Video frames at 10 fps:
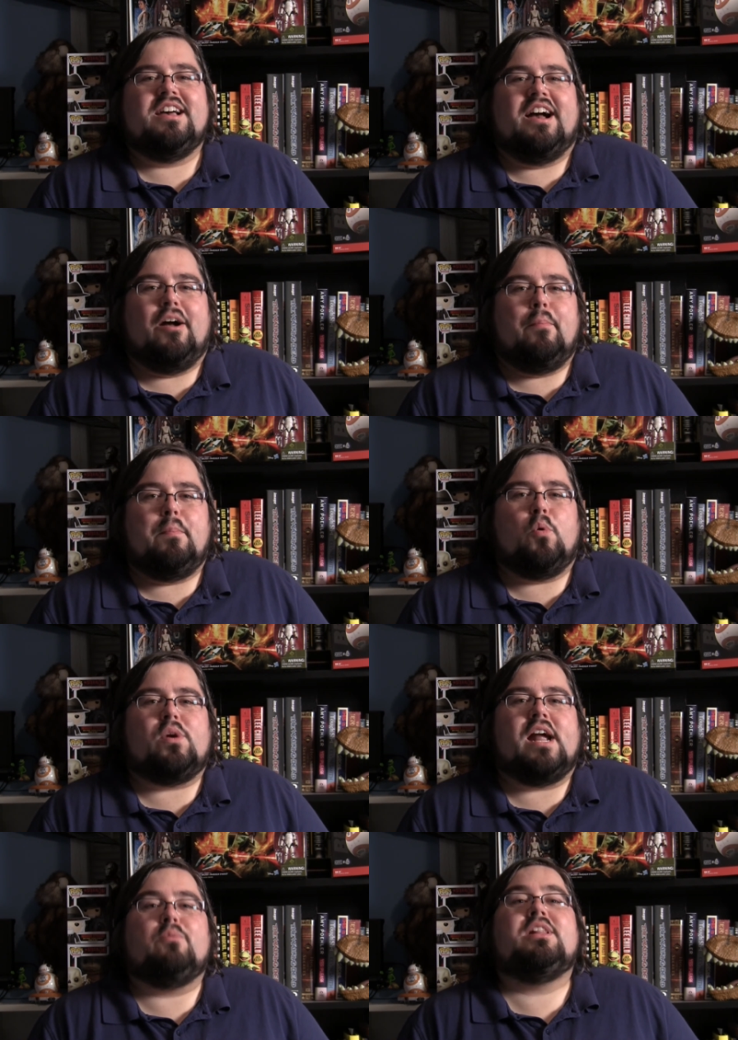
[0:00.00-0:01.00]
Um, but
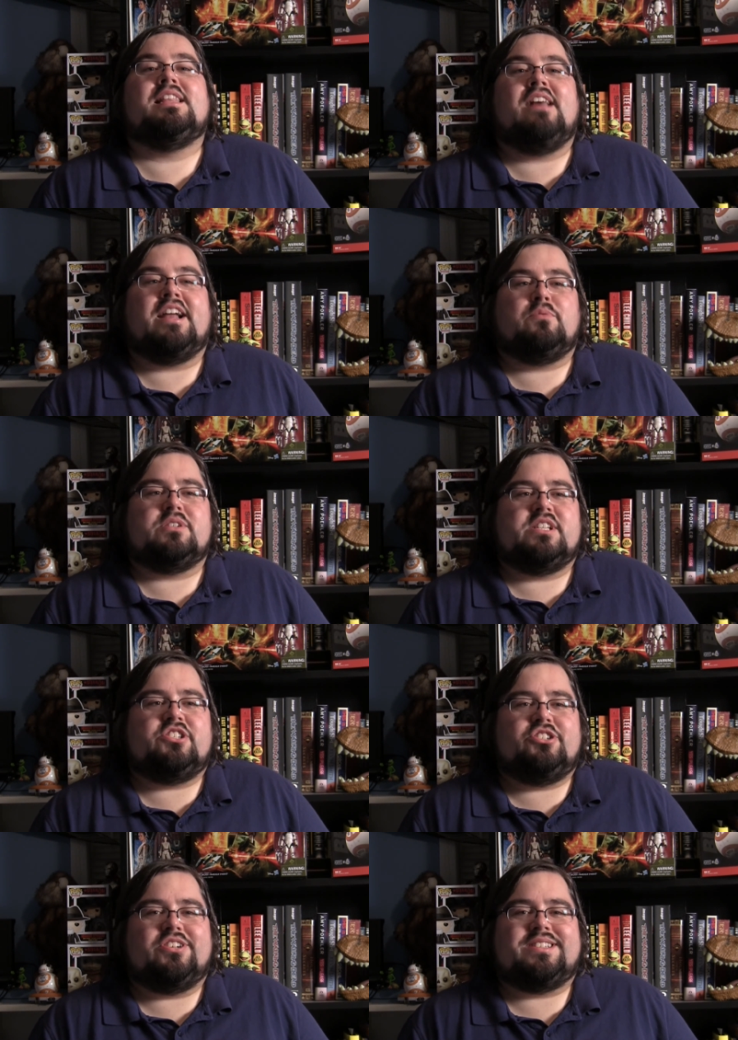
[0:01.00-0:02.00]
what I really liked was
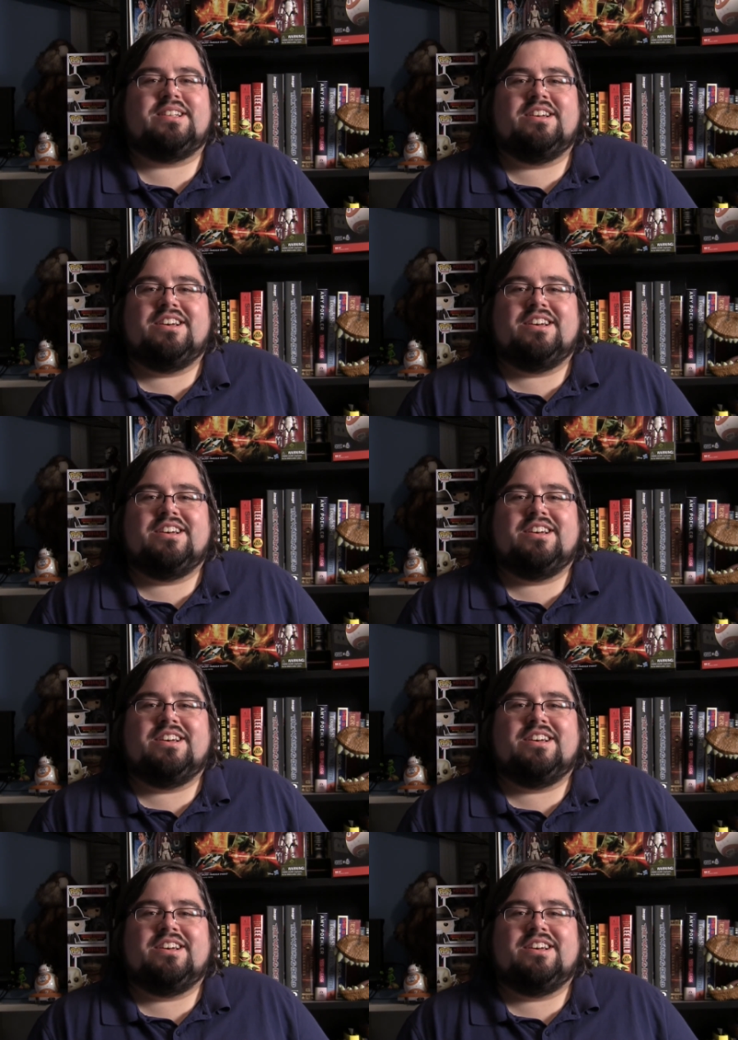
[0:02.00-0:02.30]
it's just